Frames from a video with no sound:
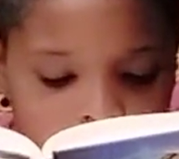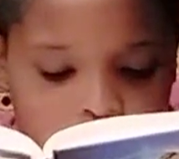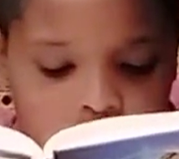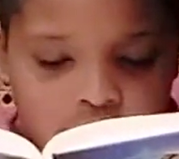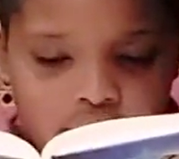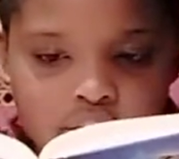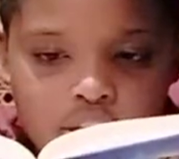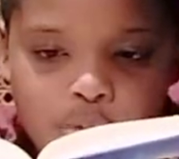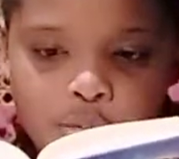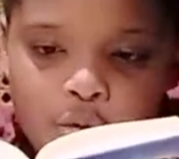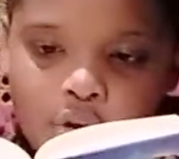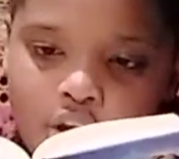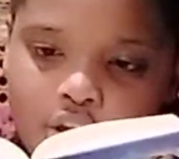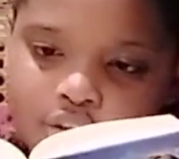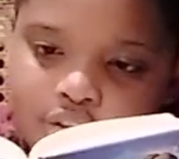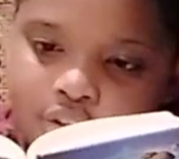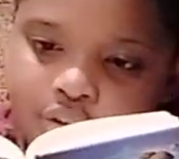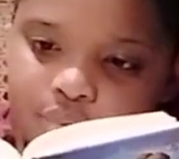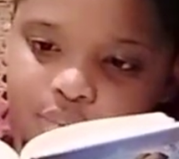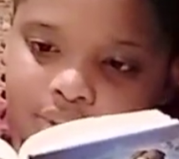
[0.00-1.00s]
He's come
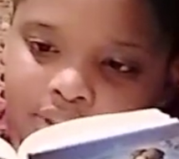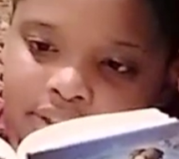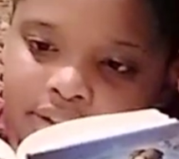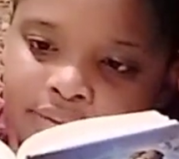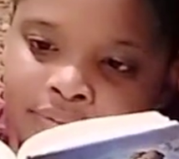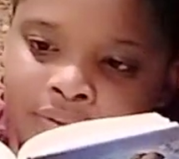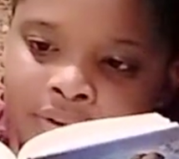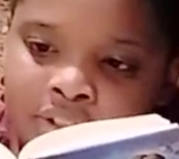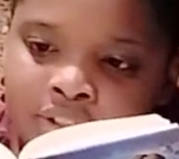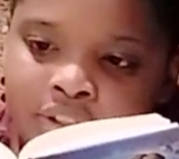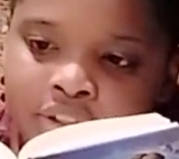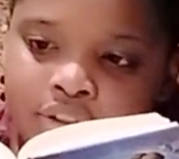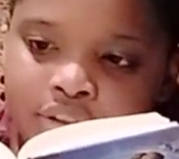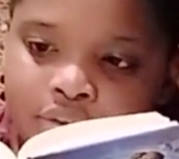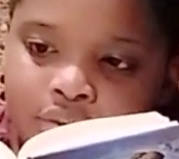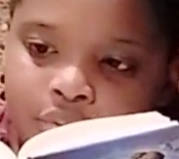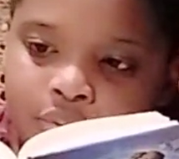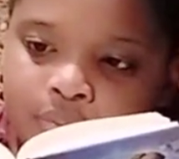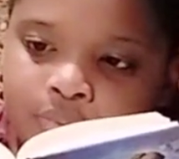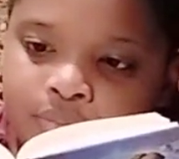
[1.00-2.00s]
all this way to visit
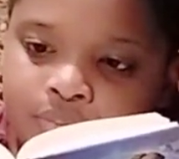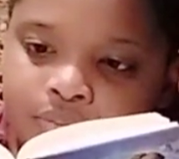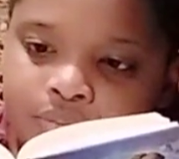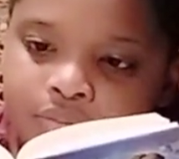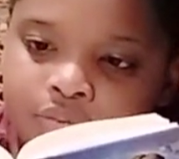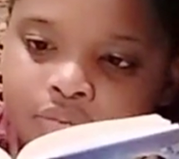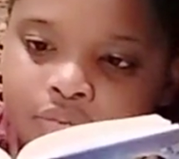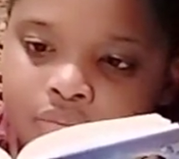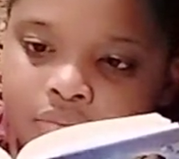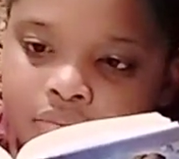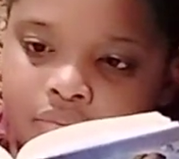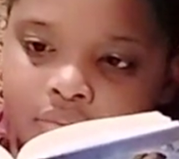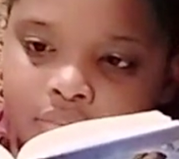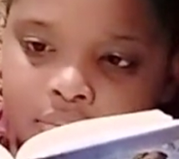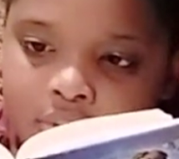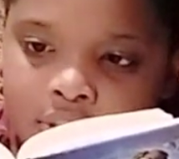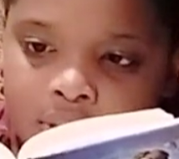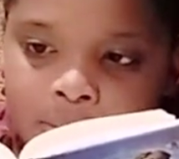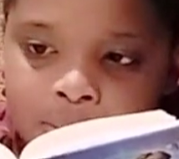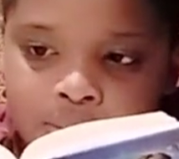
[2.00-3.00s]
you."
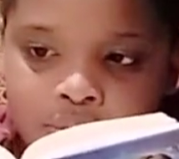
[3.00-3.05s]
There